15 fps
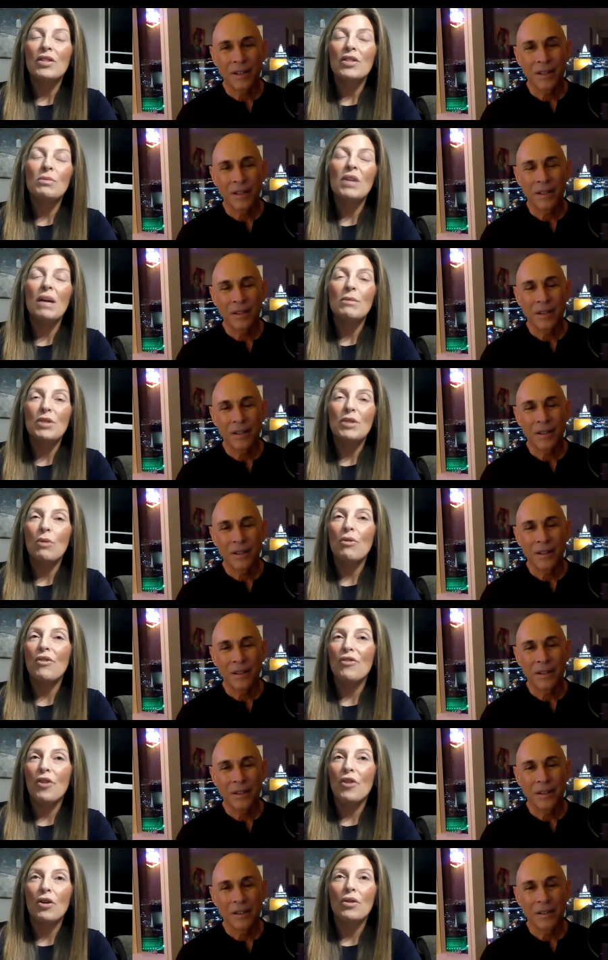Speaker 1: sometimes they're
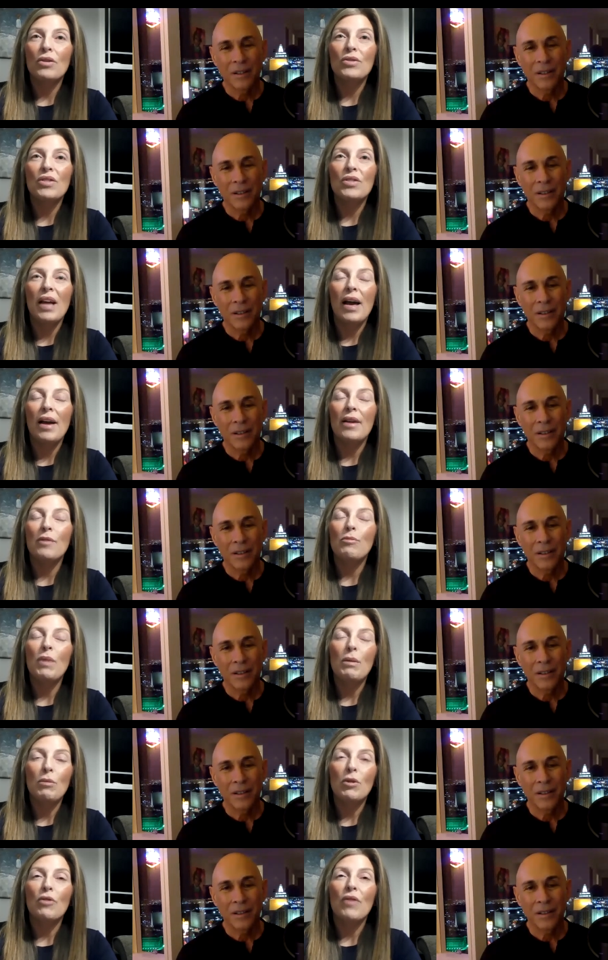referrals and
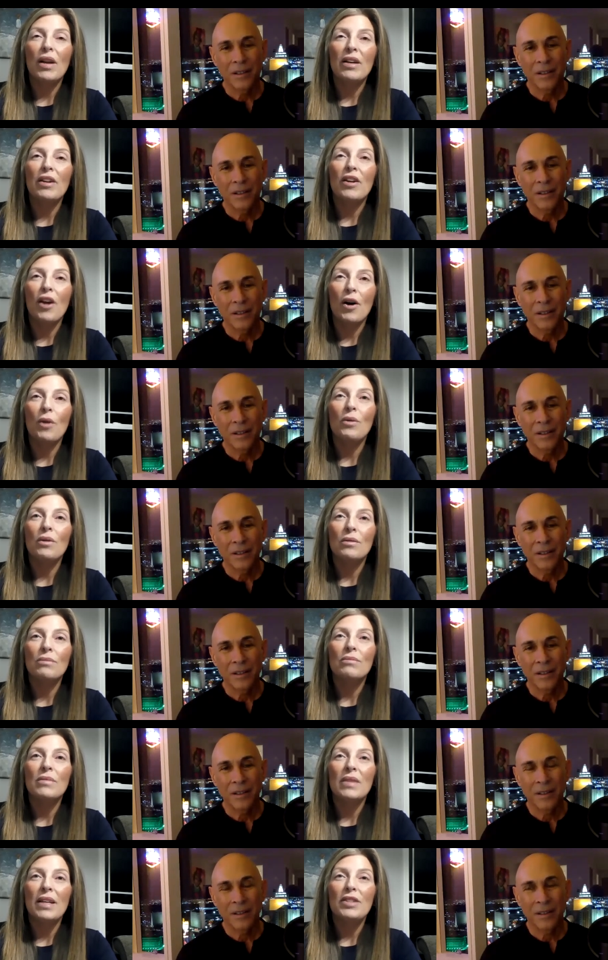people are ready to go.
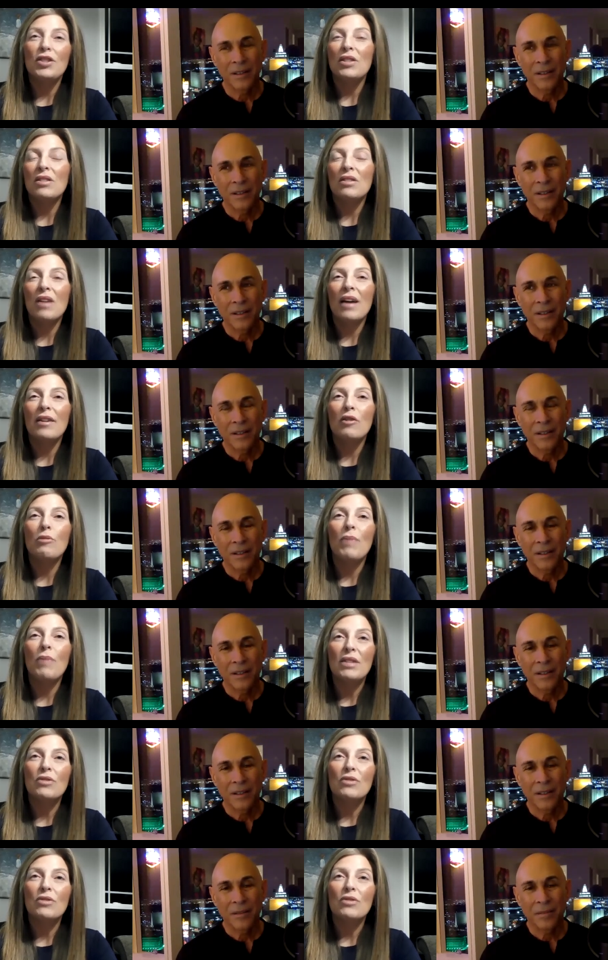It just kind of
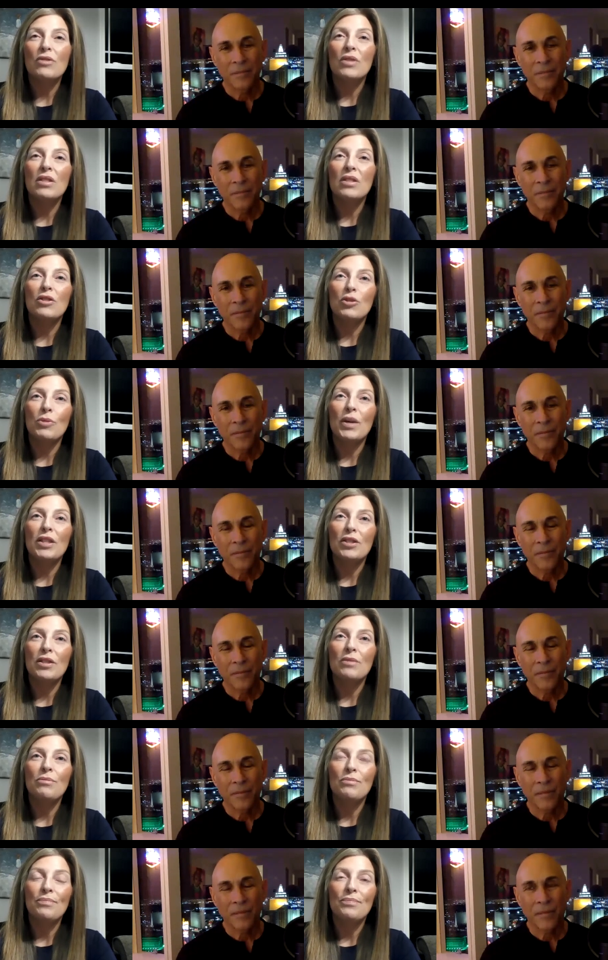depends on the
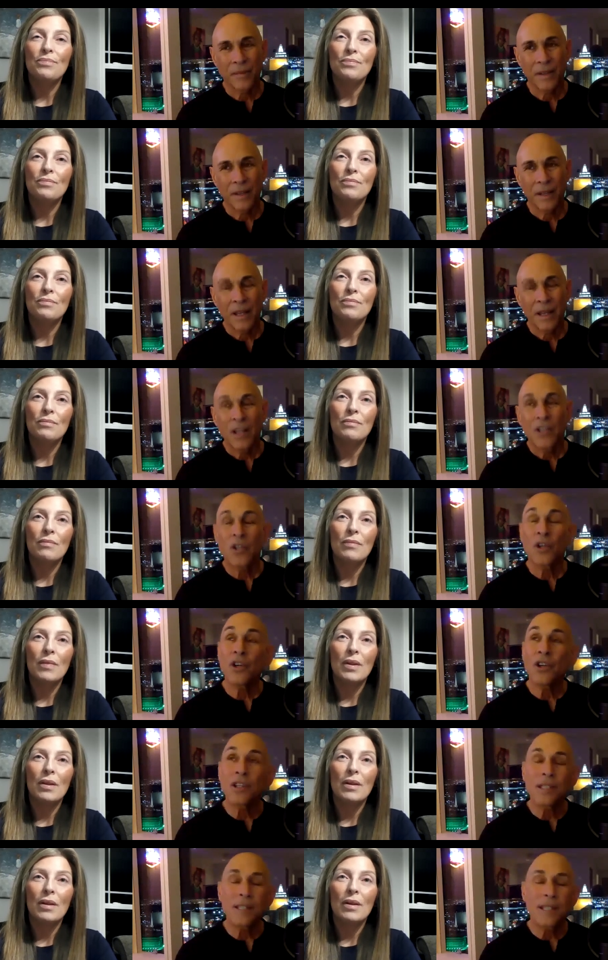situation.
Speaker 2: So
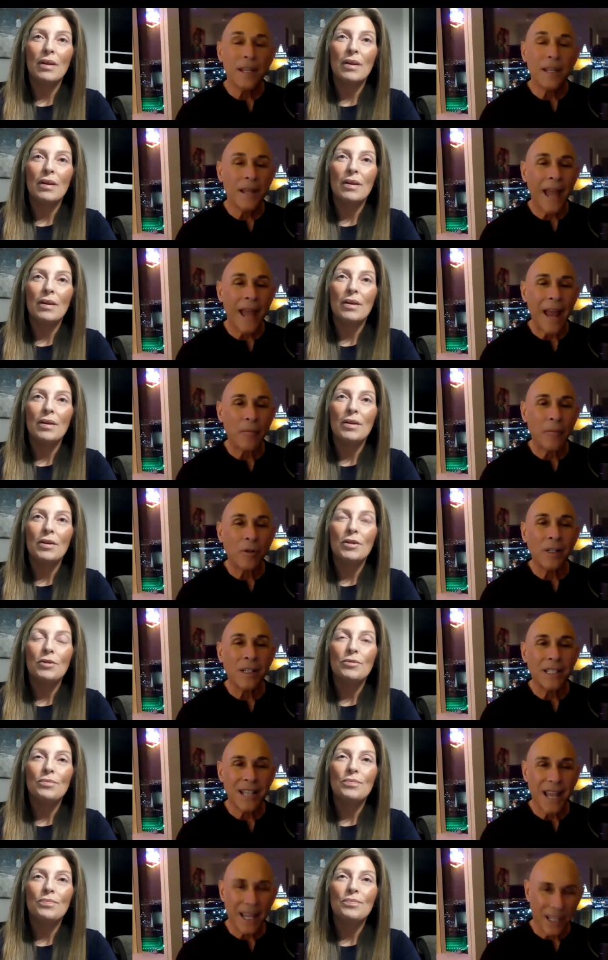you can see
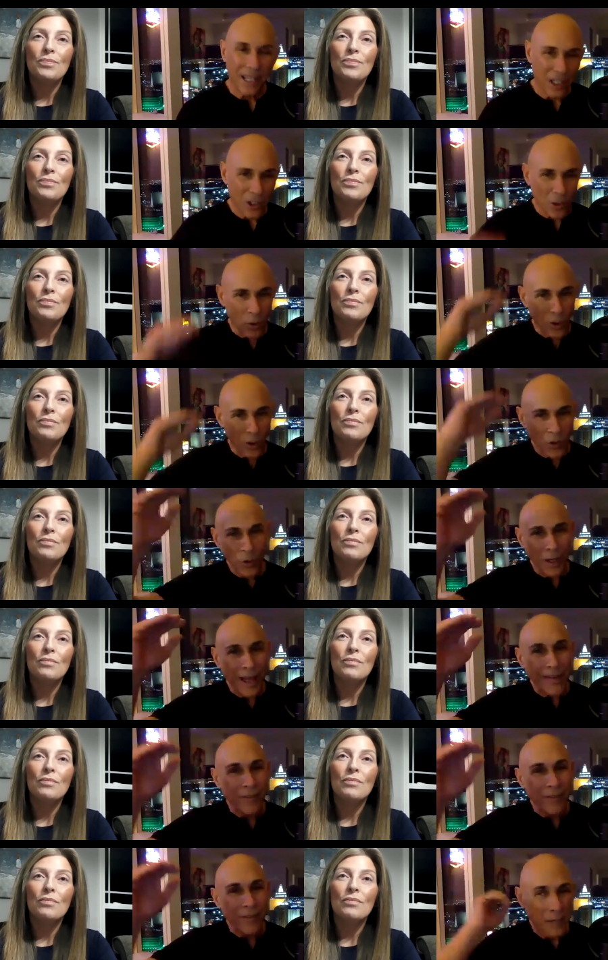Amberly's taking it to a new
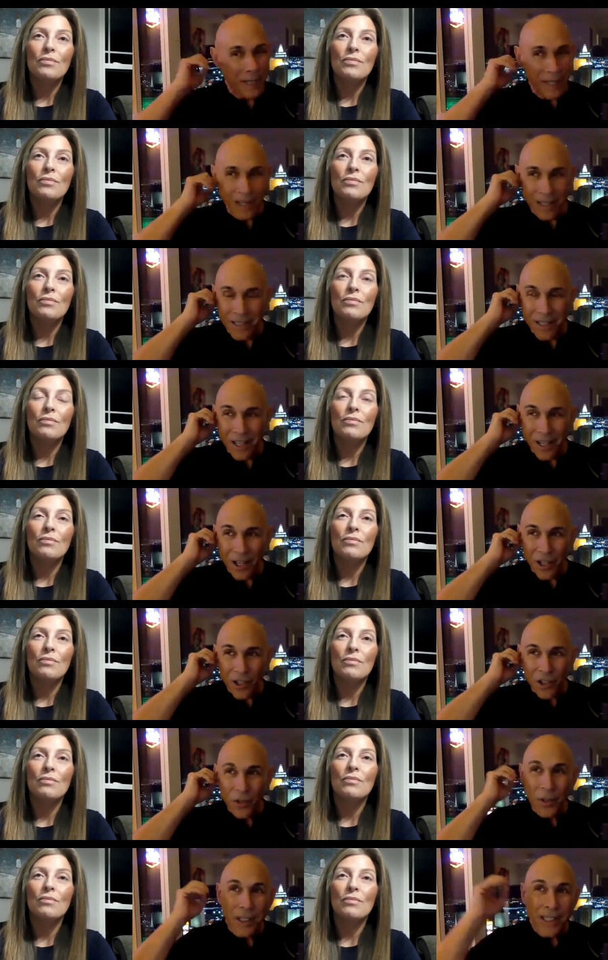level because
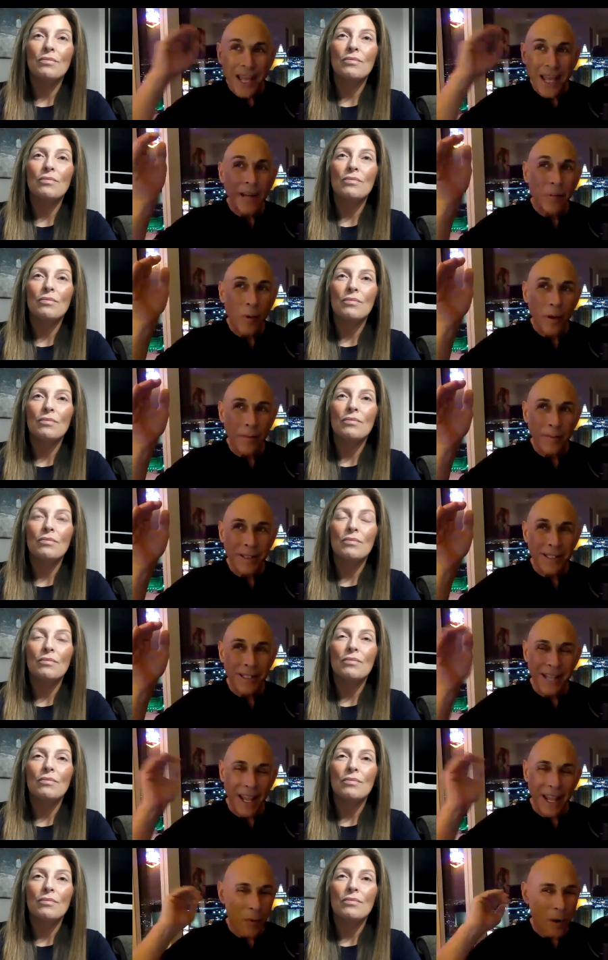doing 10 appointments
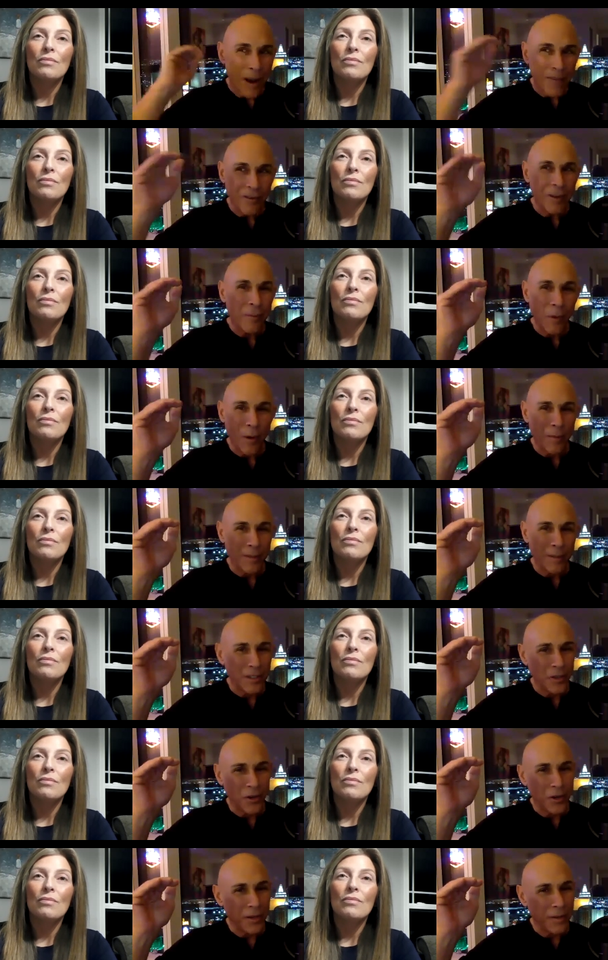a day where every
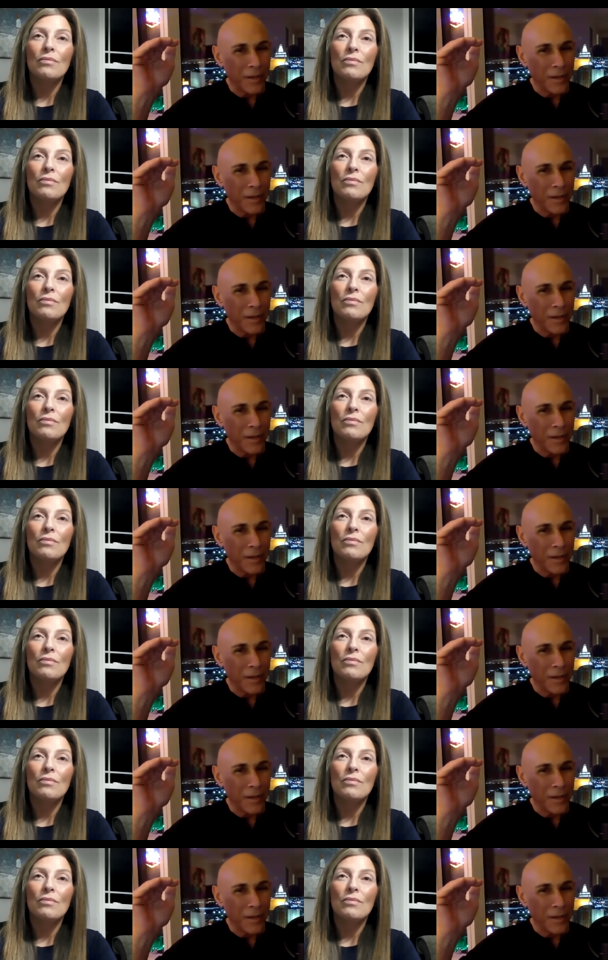appointment's 30